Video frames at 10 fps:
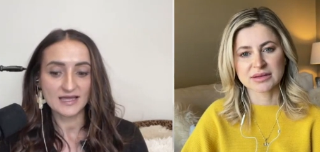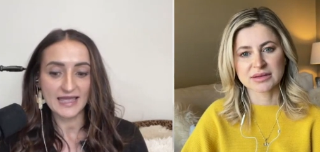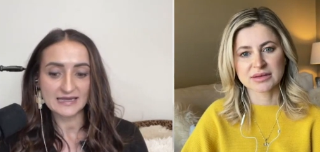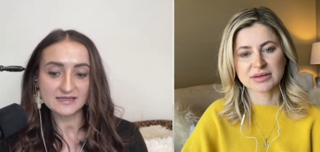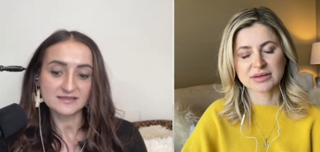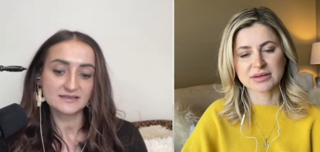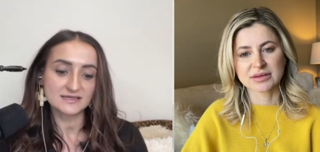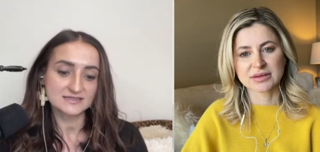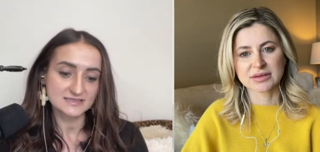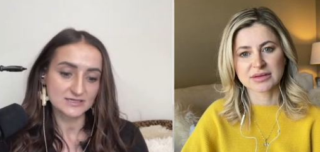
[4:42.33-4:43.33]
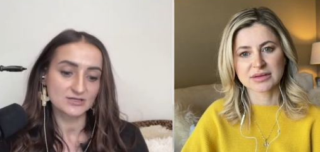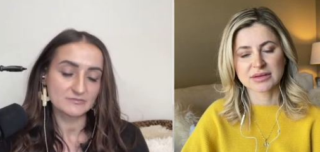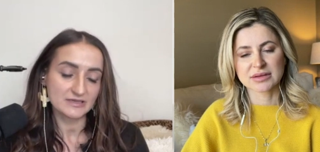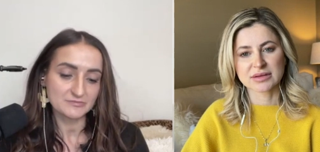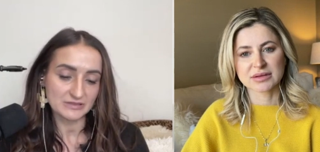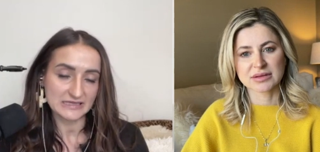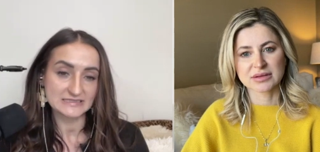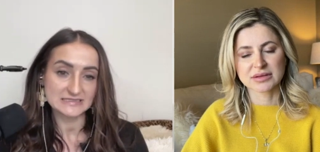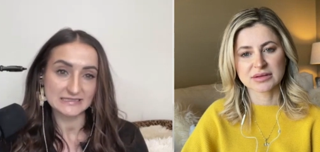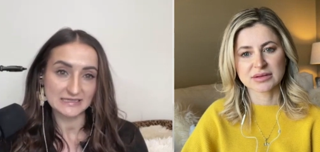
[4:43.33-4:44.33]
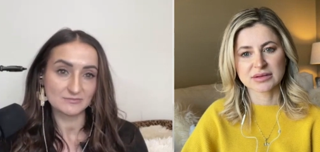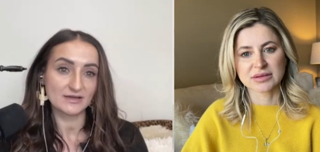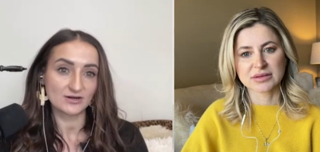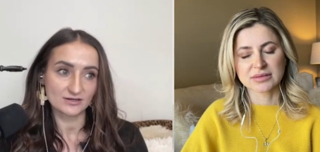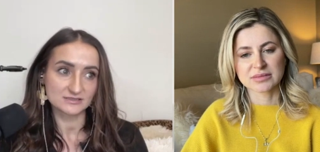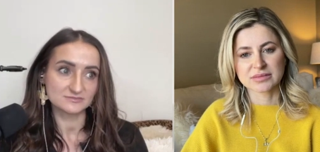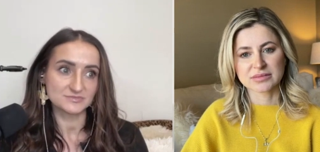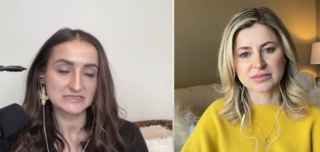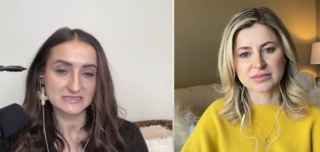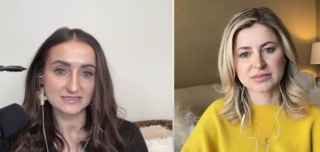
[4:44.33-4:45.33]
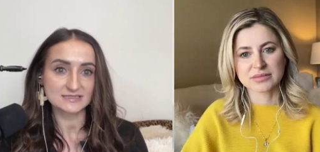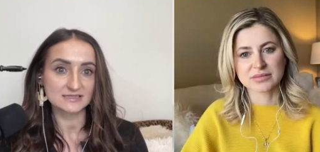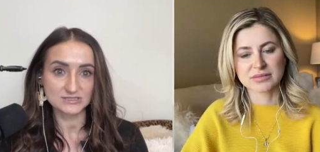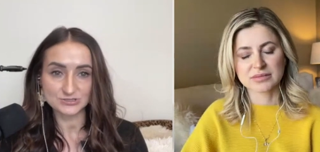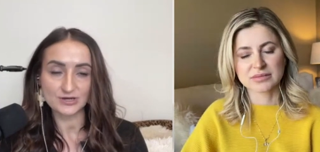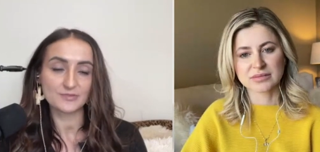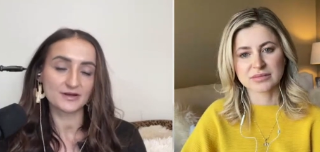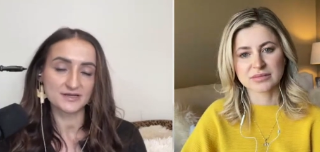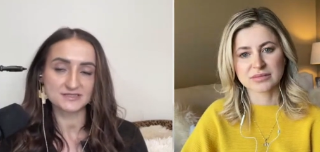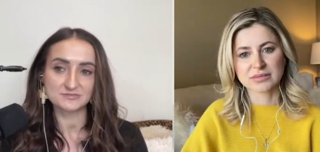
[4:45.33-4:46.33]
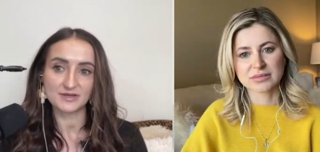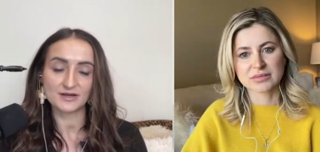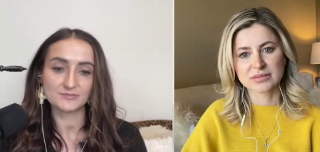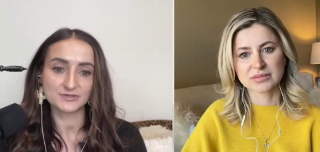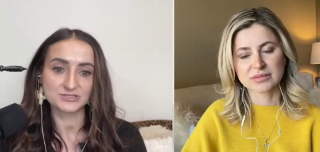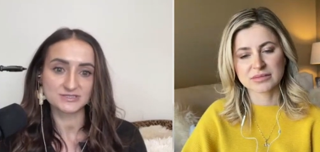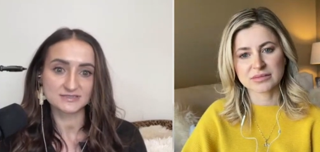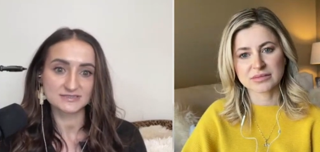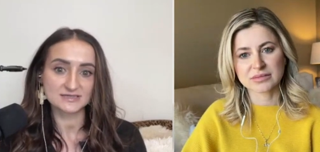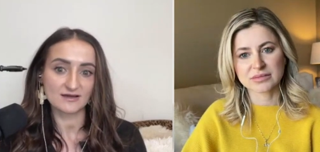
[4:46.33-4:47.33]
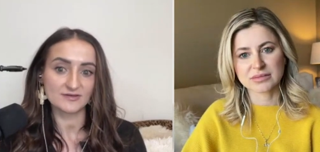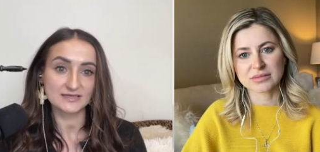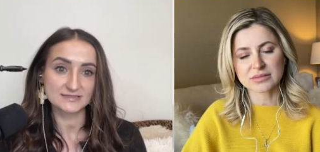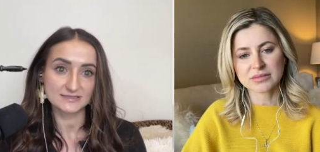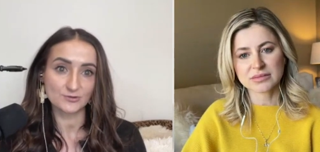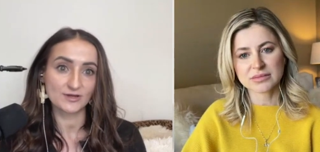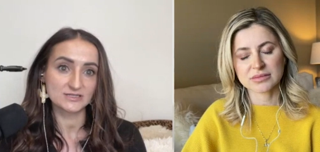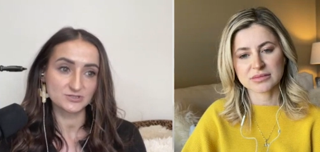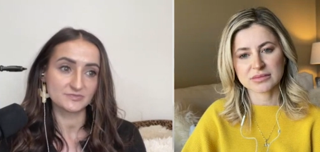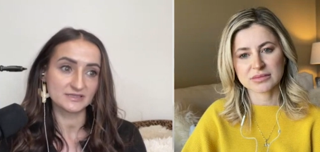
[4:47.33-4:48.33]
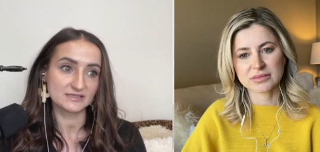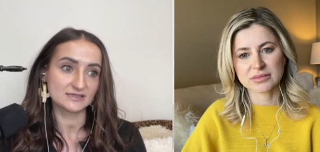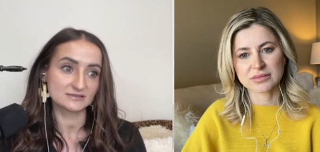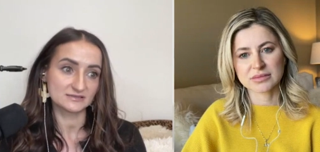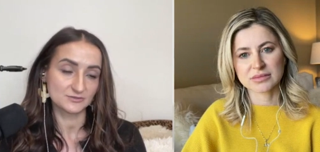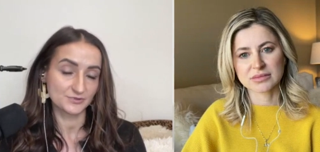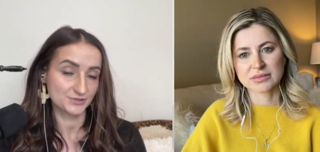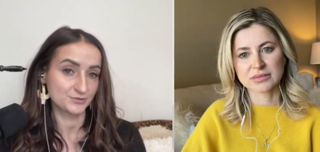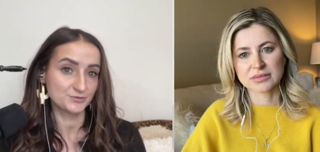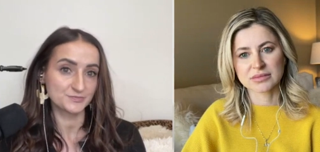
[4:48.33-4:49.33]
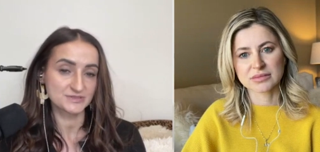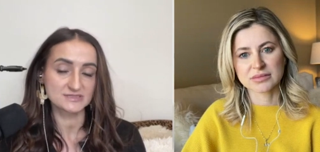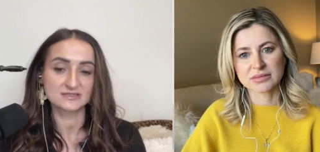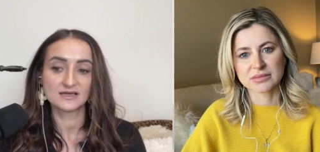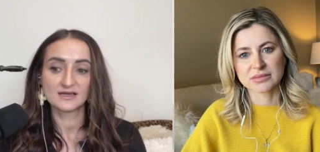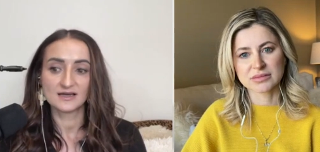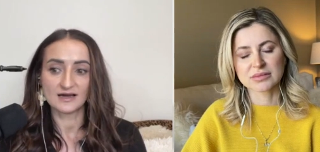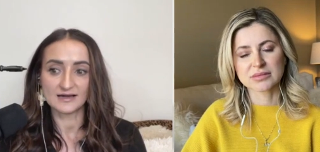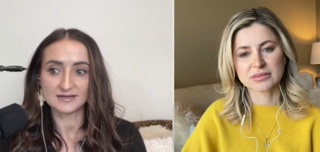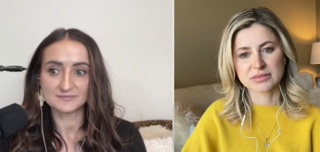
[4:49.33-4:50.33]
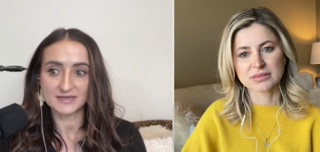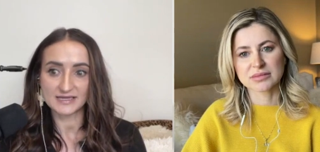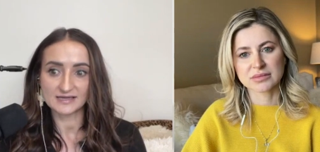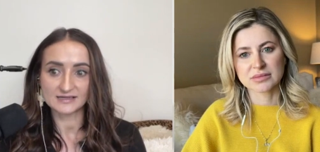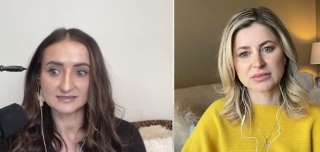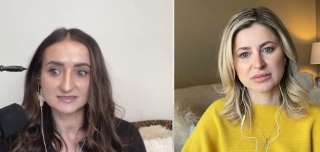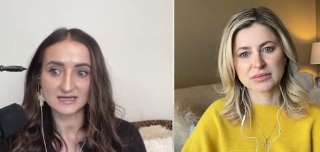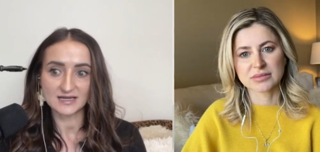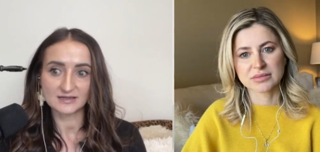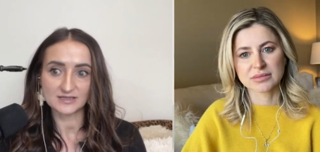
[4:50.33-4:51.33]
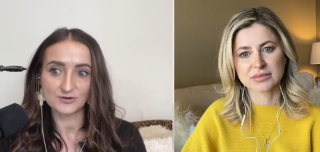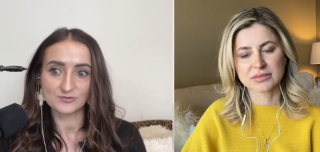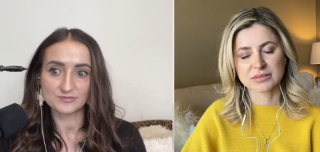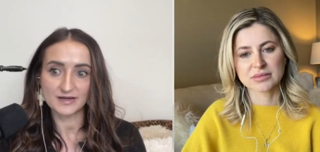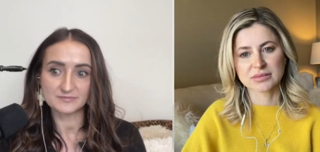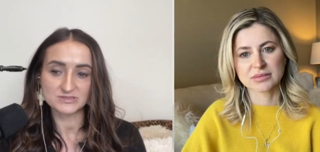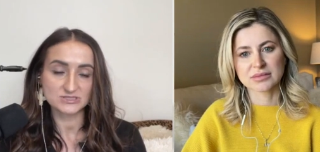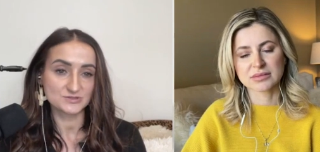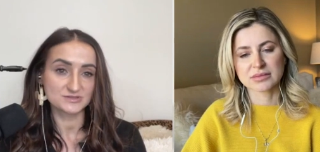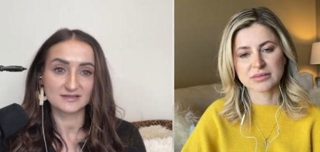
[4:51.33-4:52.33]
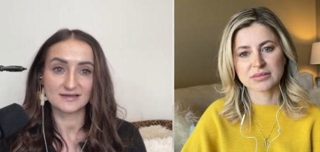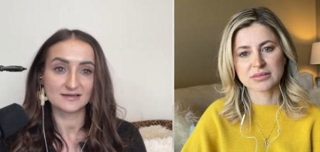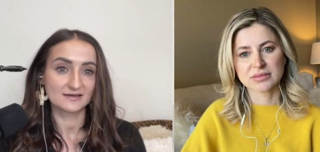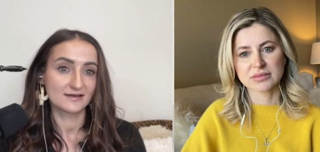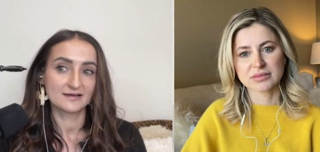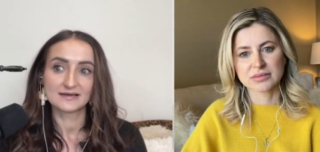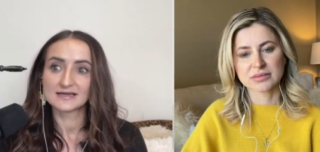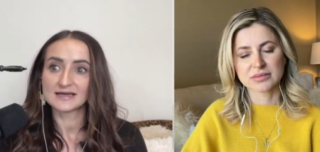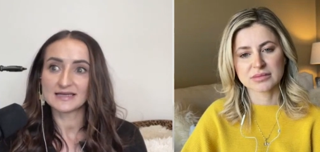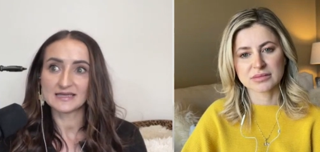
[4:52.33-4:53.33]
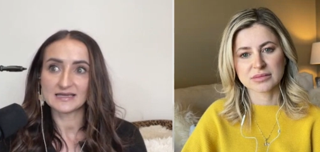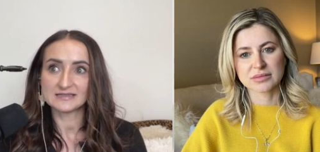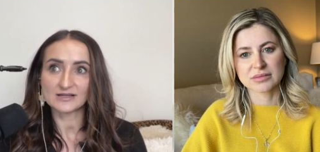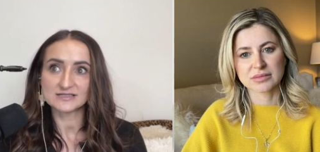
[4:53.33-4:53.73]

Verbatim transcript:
Speaker 1: anything that is going to be planted in my garden besides like strawberries and berry bushes and stuff is going to be with hoops um, and i oh i'm just using like not